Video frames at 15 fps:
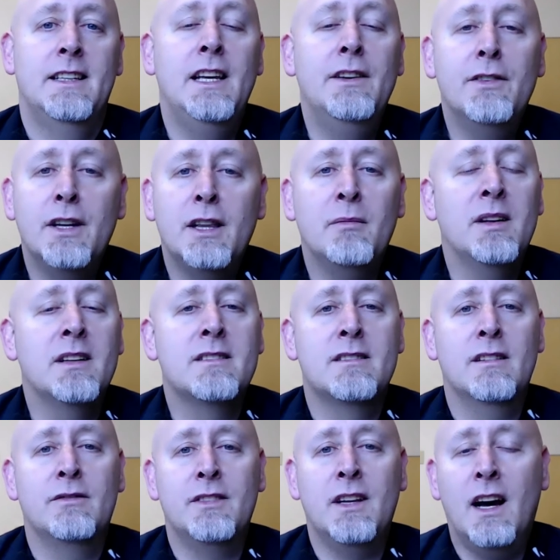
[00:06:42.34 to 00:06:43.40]
even in the
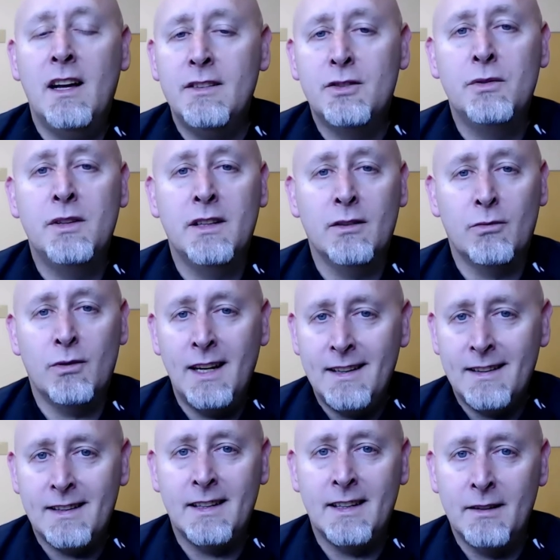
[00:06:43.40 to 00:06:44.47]
midst of not doing the
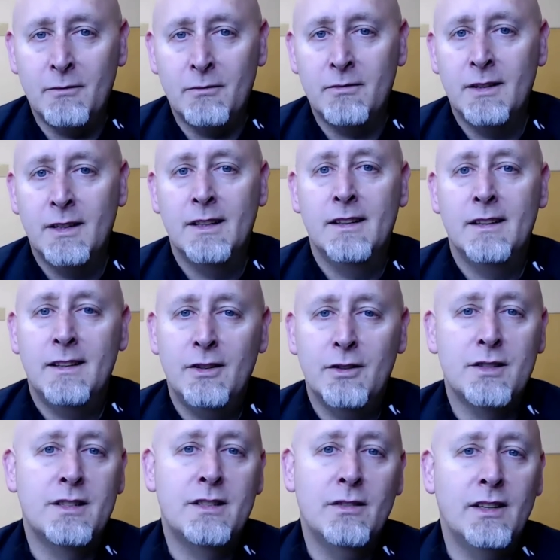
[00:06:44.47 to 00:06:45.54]
right thing,
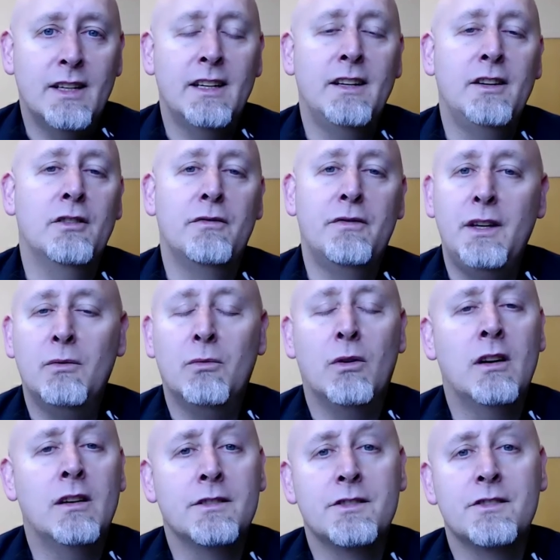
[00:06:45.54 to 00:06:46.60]
you're still getting your feet
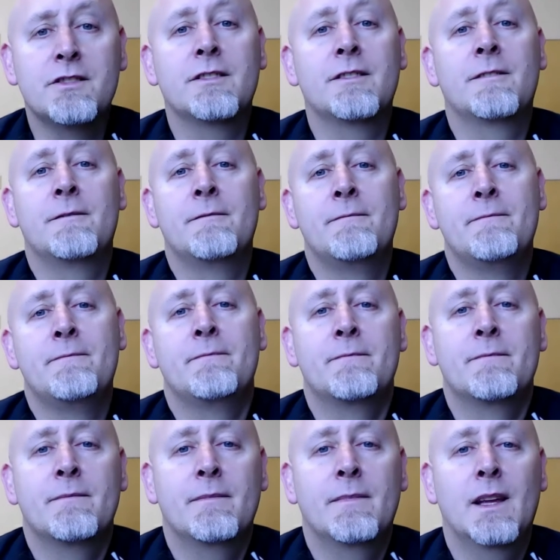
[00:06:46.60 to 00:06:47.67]
washed,
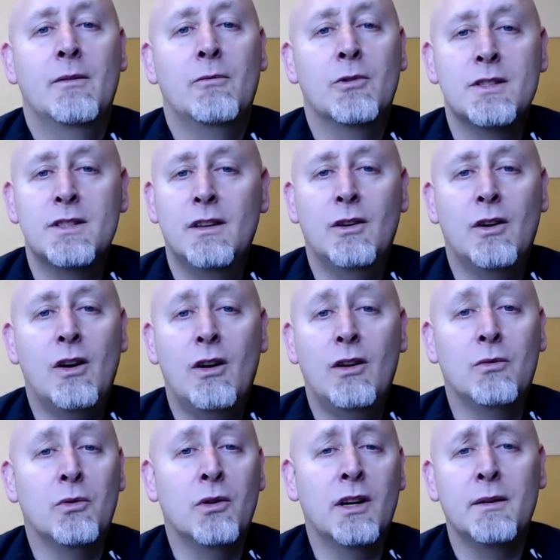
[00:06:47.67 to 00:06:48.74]
and we're still
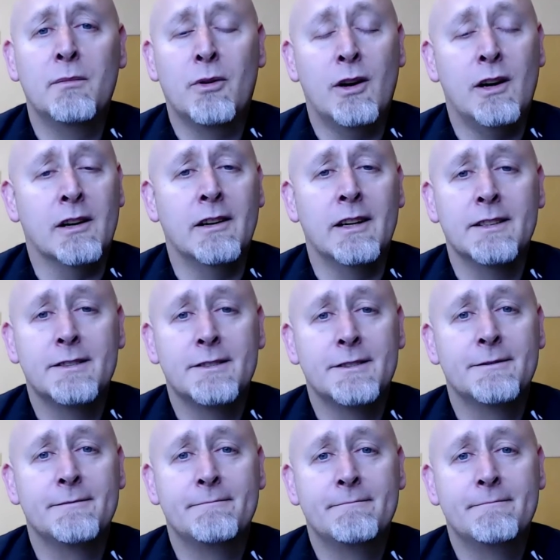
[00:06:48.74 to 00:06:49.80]
all a work in
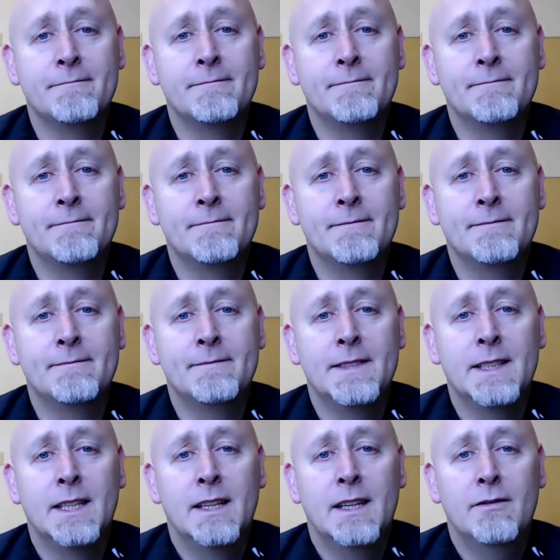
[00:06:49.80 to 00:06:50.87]
progress.
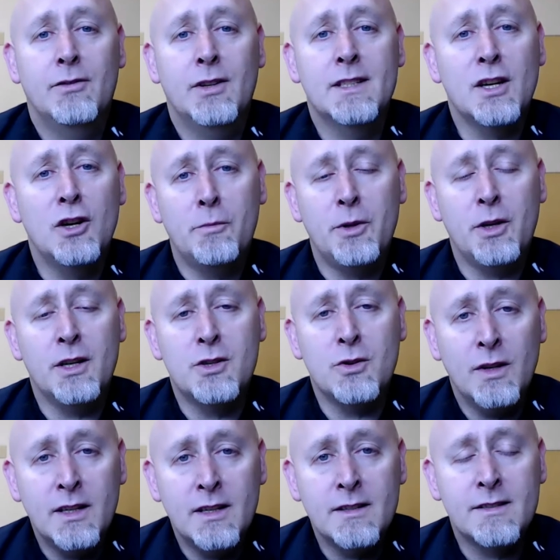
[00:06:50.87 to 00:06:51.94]
Friends, I hope you can
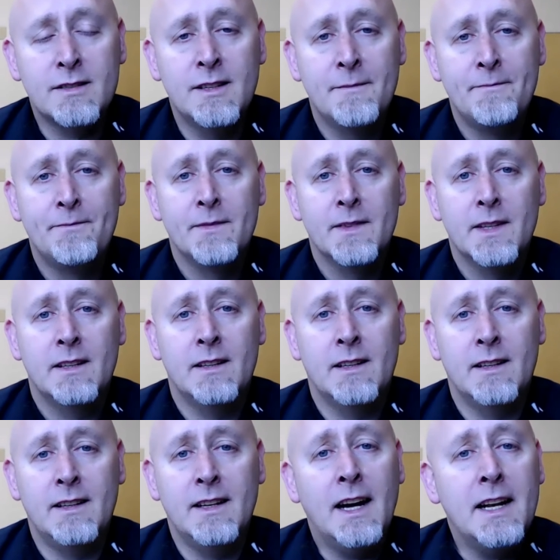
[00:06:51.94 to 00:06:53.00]
join us
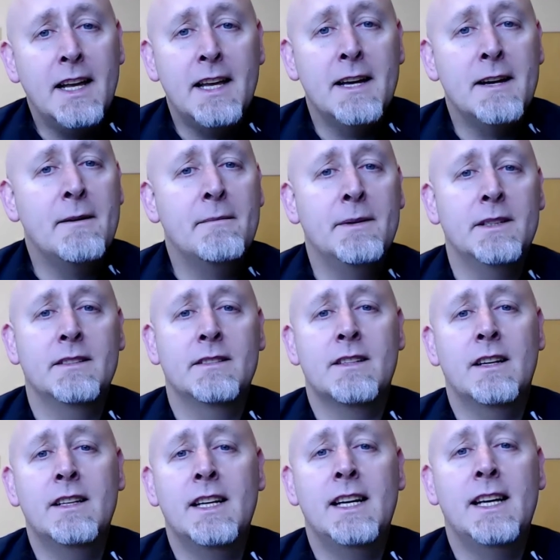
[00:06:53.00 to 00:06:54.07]
9 a.m.
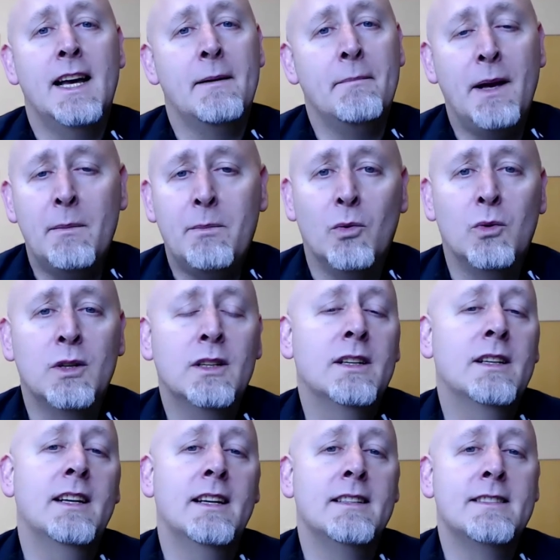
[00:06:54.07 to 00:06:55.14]
Sunday at
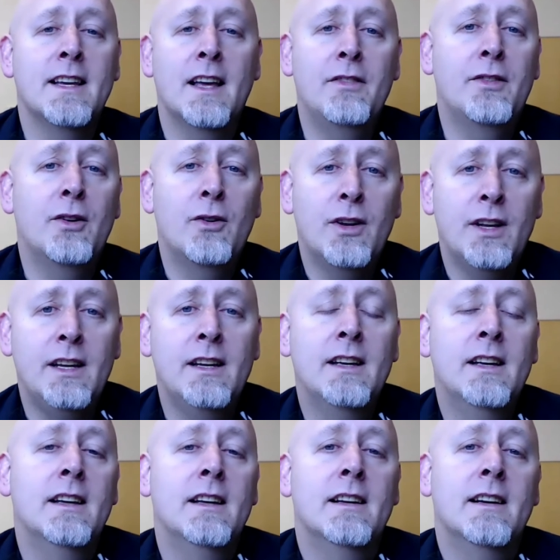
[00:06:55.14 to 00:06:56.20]
Maplewood and
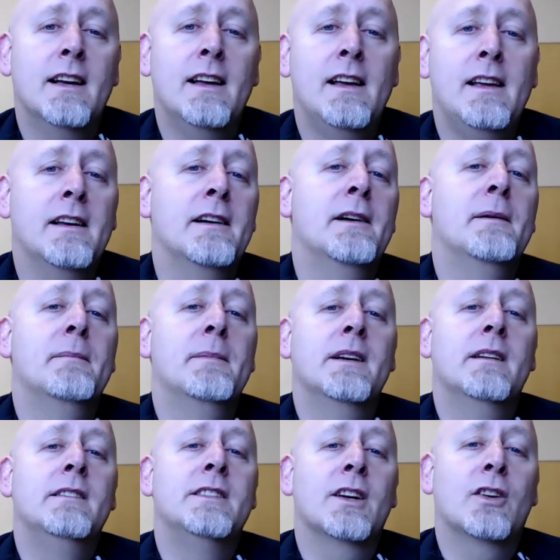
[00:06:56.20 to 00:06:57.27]
10:30
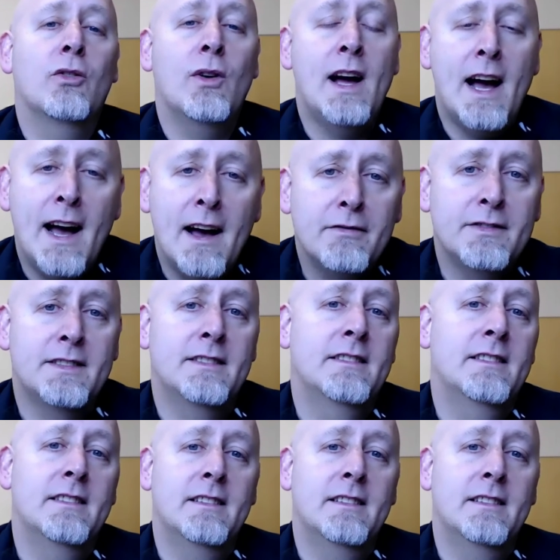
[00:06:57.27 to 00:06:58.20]
a.m. DeGraft